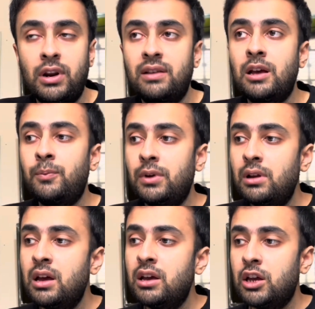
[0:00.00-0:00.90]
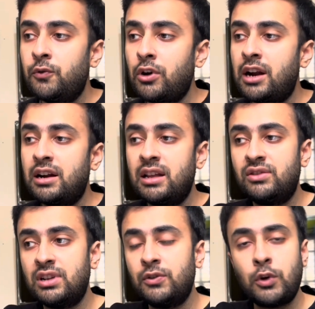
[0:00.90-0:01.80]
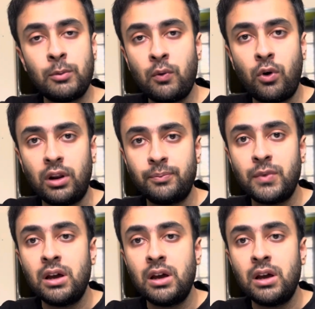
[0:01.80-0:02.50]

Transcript: For example, if you are at a distance from a wall